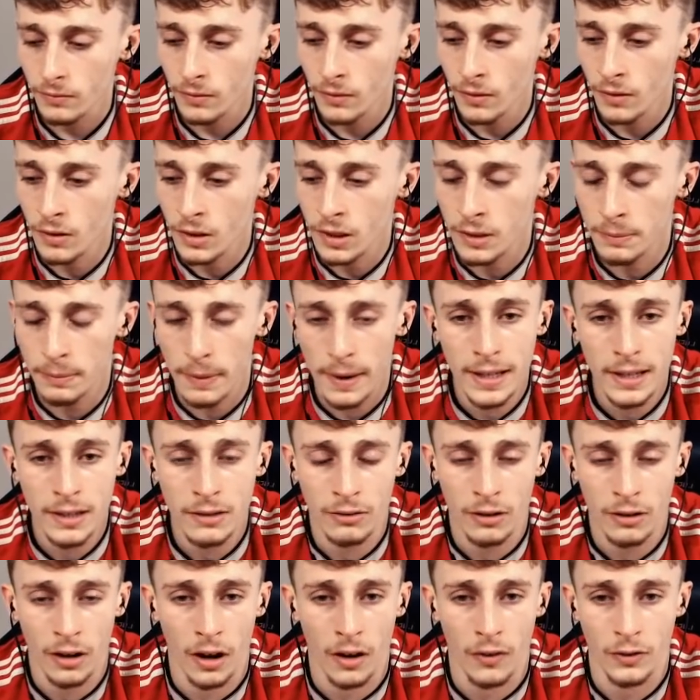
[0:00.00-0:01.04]

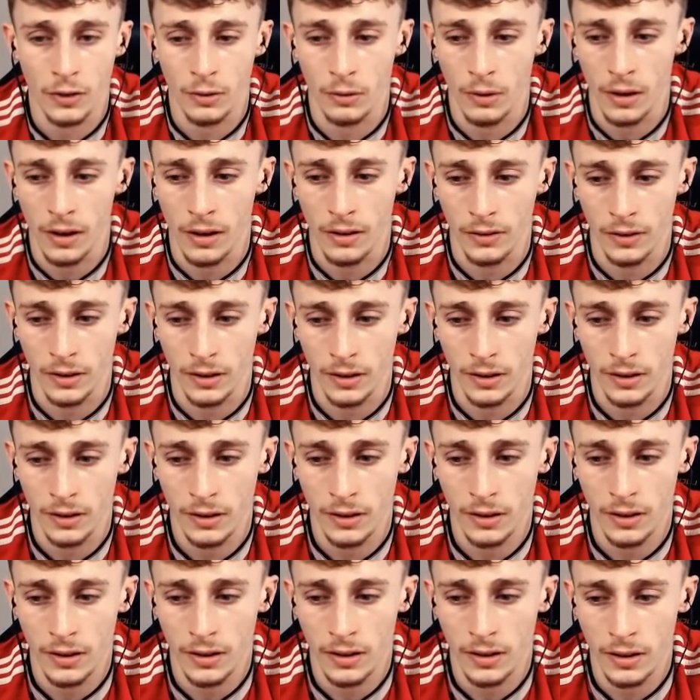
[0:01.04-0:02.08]
spacecrafts or whatever.
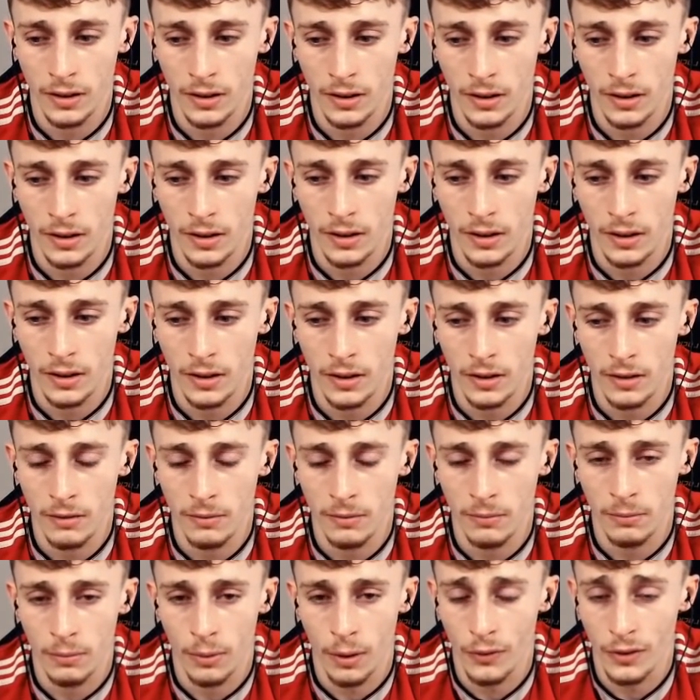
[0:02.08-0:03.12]

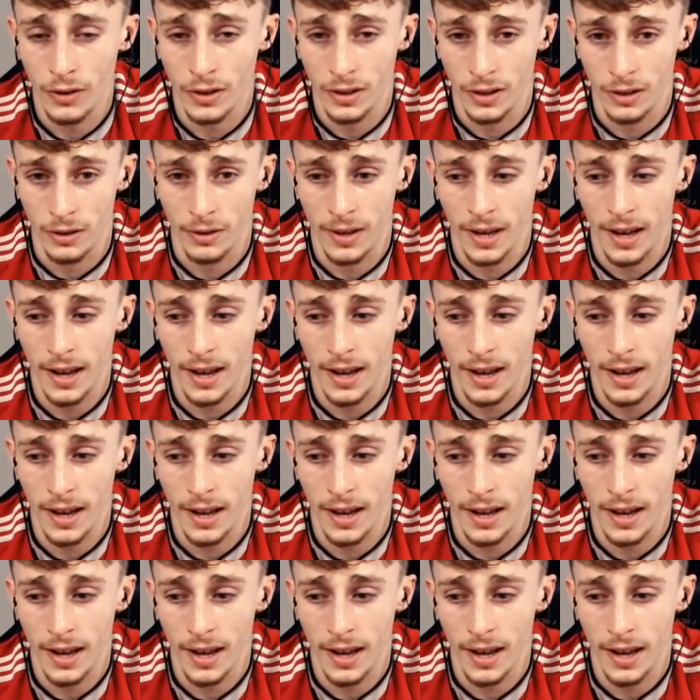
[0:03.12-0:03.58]
But obviously you can.